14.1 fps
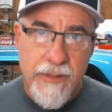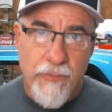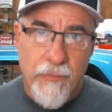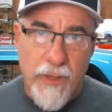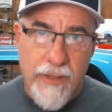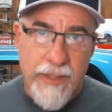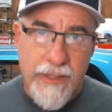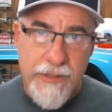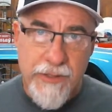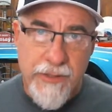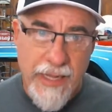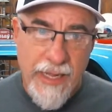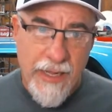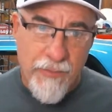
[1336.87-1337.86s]
Why don't I
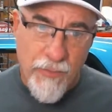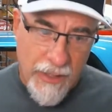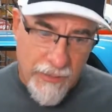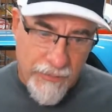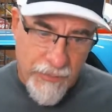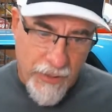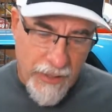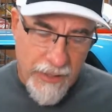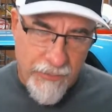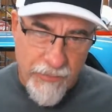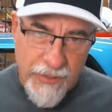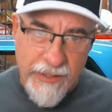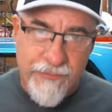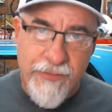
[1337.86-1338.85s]
do that while
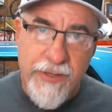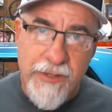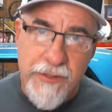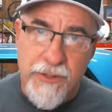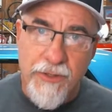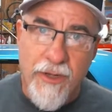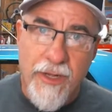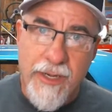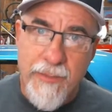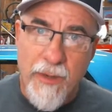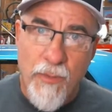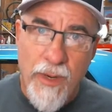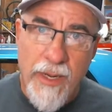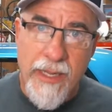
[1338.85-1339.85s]
the fenders are not in
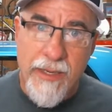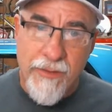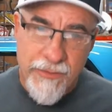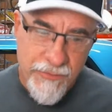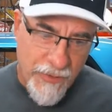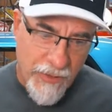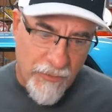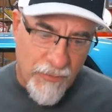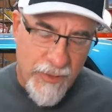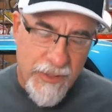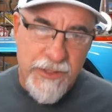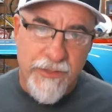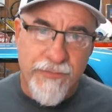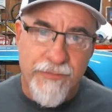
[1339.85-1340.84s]
my way and I don't run a
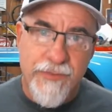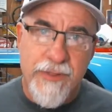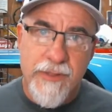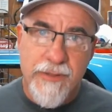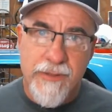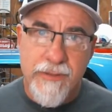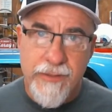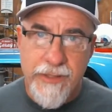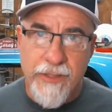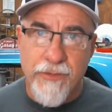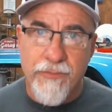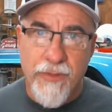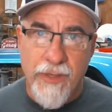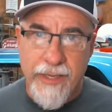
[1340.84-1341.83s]
risk of,
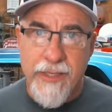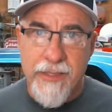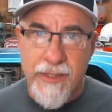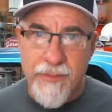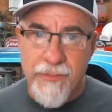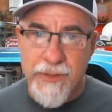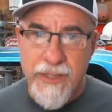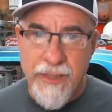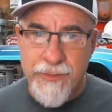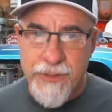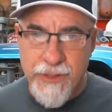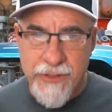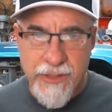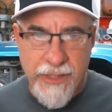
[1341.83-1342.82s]
running into them or
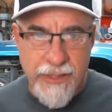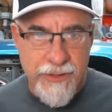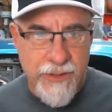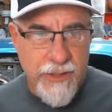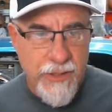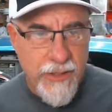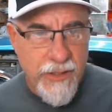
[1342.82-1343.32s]
damaging things.